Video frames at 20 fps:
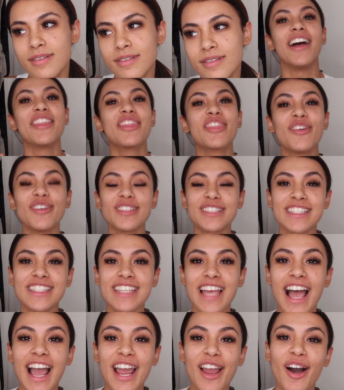I thought
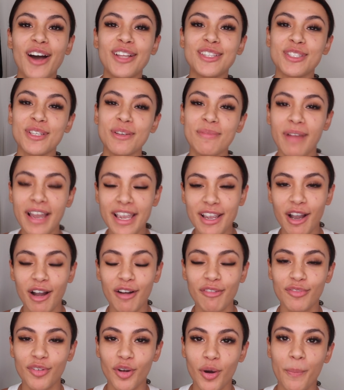today I'd do a
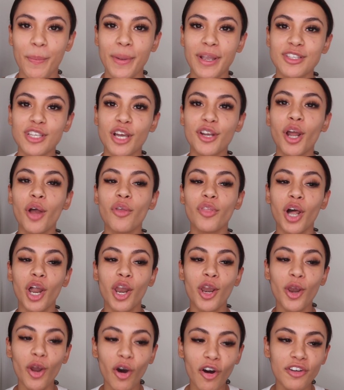makeup vlog because I know that
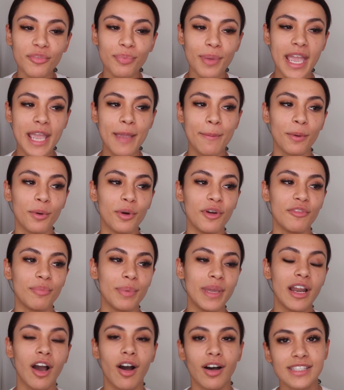a lot of people have
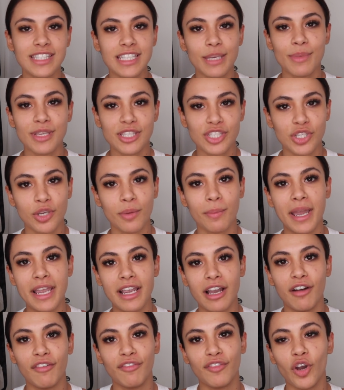been asking me to do a
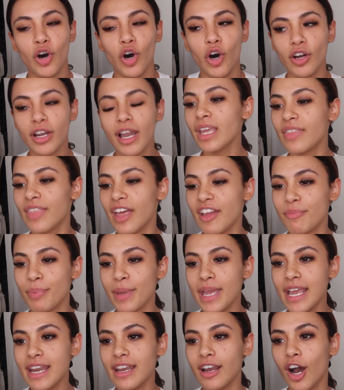makeup vlog. They've
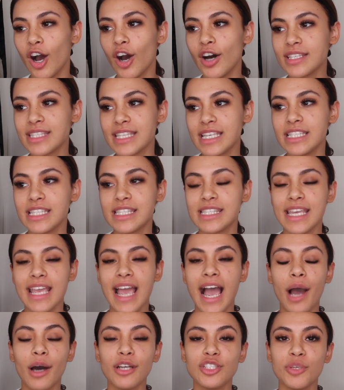been asking to see
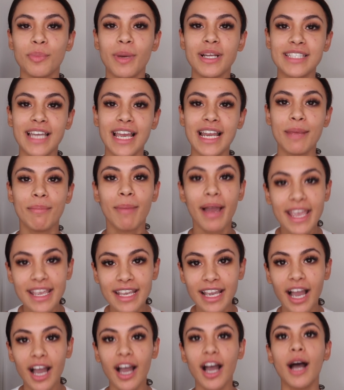how I do my daily
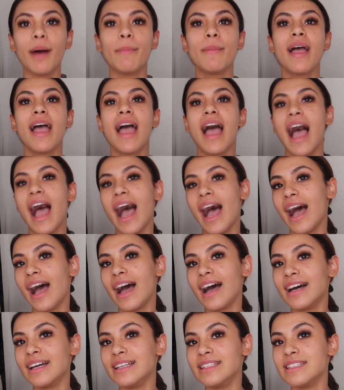makeup,
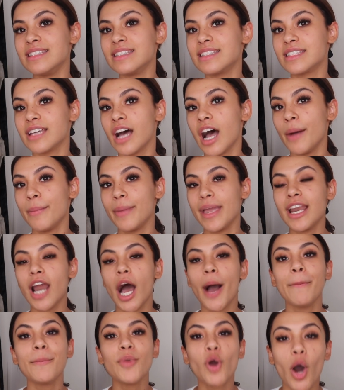and I mean,
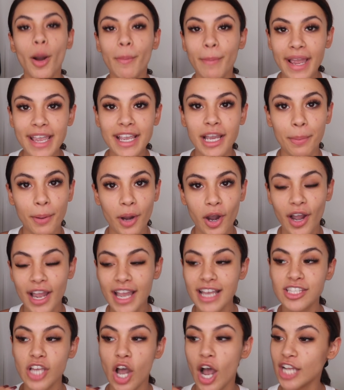I'm not a makeup
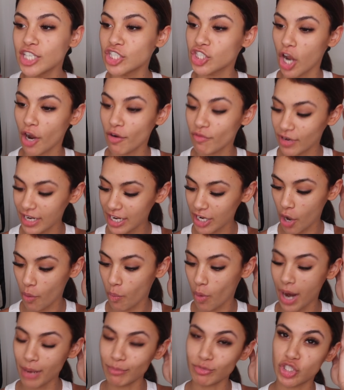artist. I don't really know
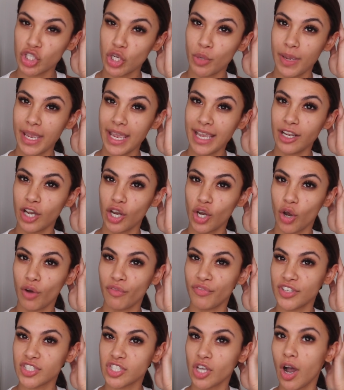what I'm doing a lot of
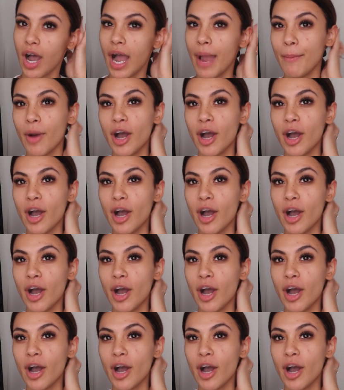the time.